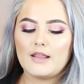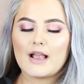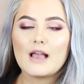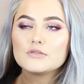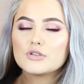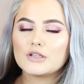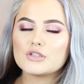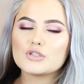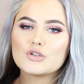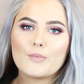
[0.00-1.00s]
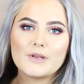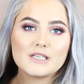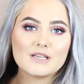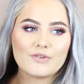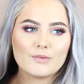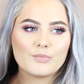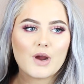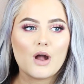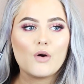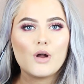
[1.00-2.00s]
Like, I've tried so many different
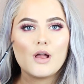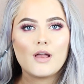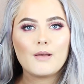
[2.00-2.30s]
brow